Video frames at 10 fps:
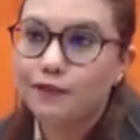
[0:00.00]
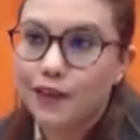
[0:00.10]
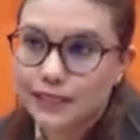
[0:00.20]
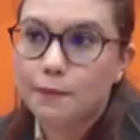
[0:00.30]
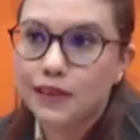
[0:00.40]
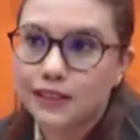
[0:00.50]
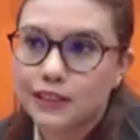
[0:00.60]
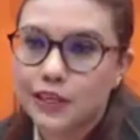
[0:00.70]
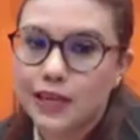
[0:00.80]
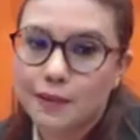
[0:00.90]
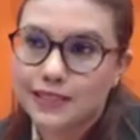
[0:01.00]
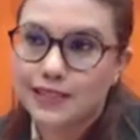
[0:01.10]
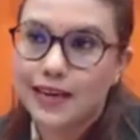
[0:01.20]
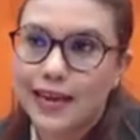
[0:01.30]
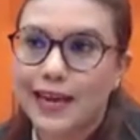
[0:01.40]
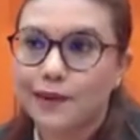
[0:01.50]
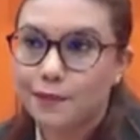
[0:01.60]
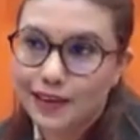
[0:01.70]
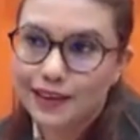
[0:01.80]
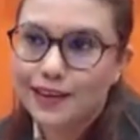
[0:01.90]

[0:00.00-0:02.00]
Example, they are taking medicine A and B.